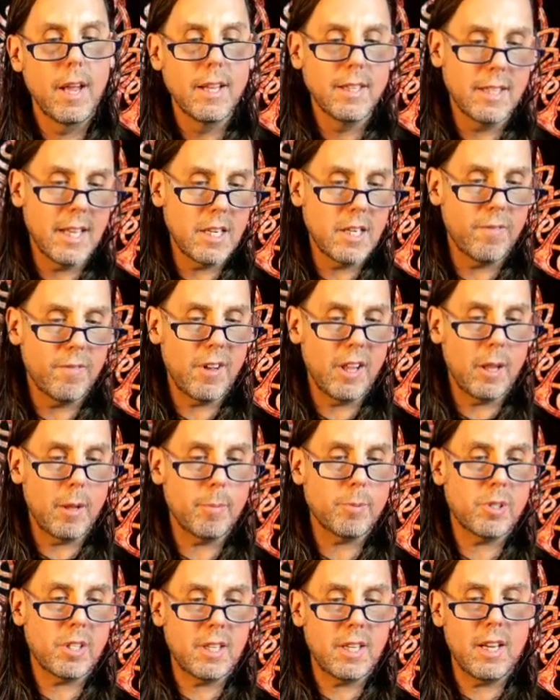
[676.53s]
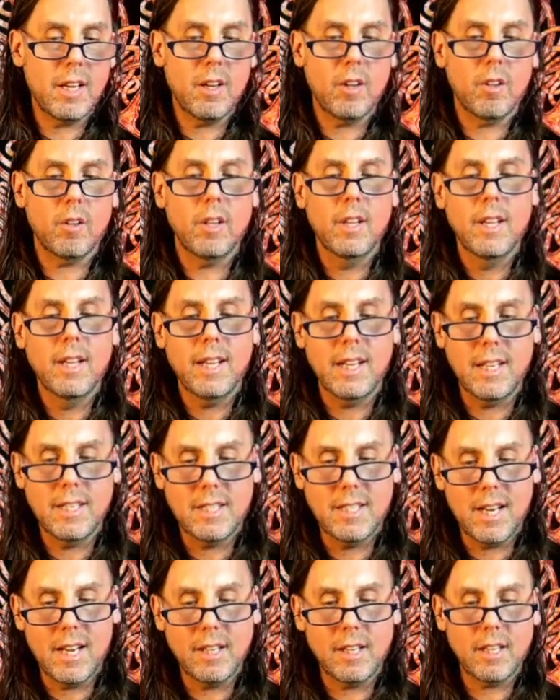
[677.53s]
They developed skill in
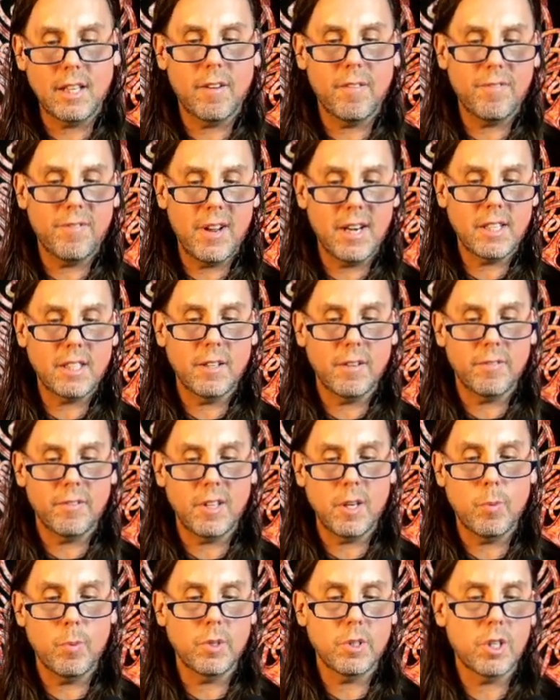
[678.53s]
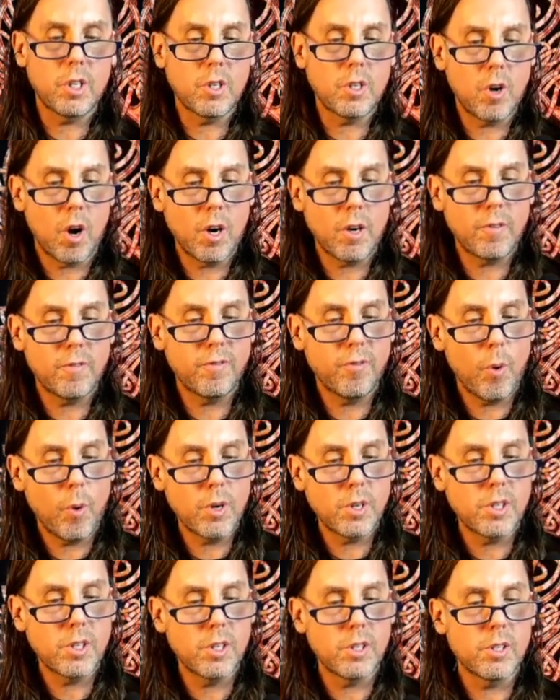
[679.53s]
dealing effectively with the dark
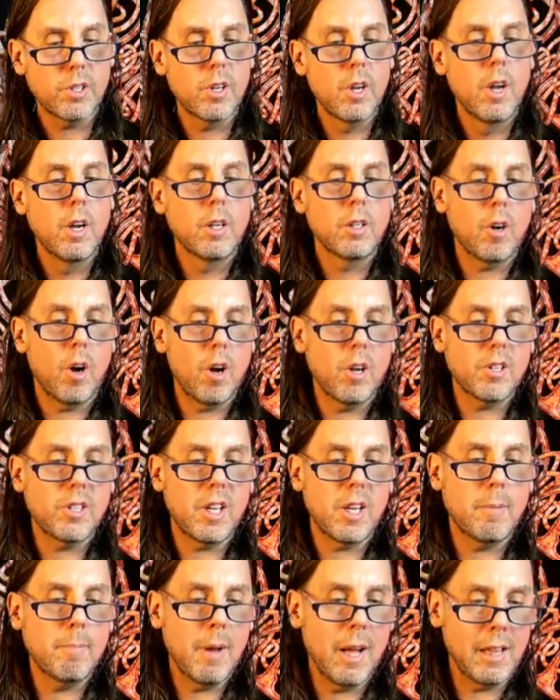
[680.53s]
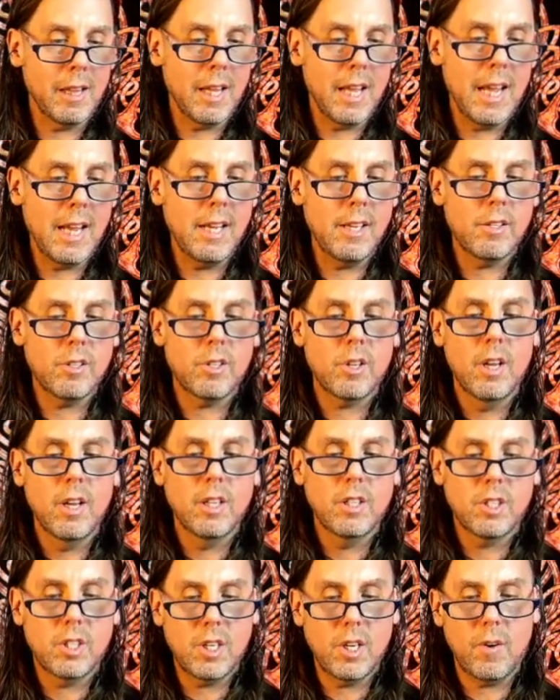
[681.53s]
forces causing malaise,
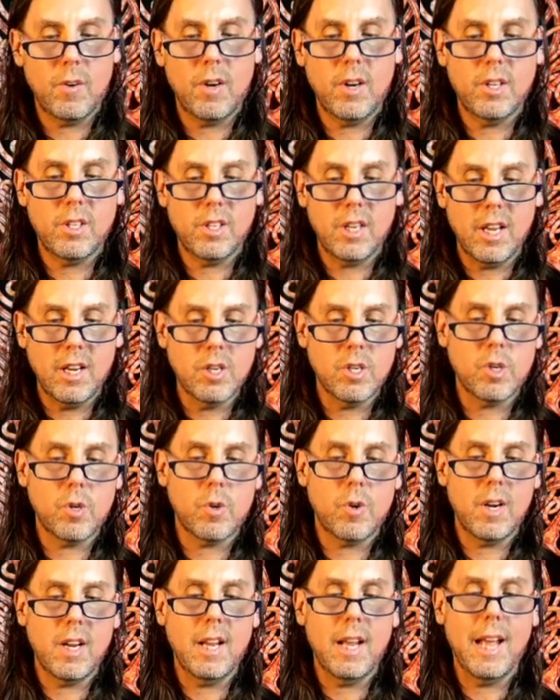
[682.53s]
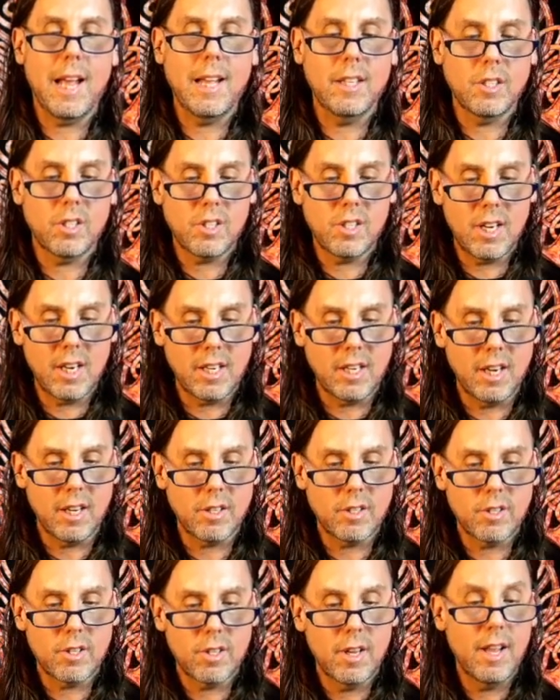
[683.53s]
serious injury, and
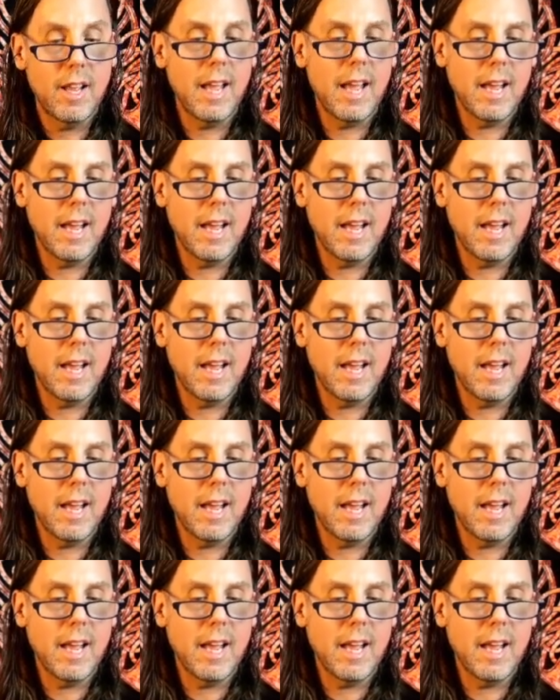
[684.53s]
sickness,